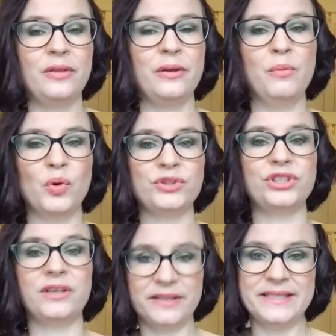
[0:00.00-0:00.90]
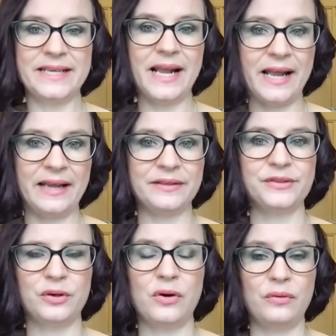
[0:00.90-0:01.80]
the more chance it
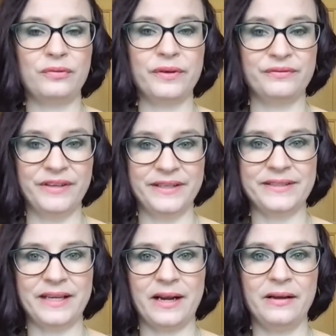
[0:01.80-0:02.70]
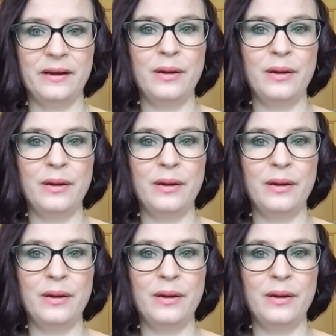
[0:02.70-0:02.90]
has of converting.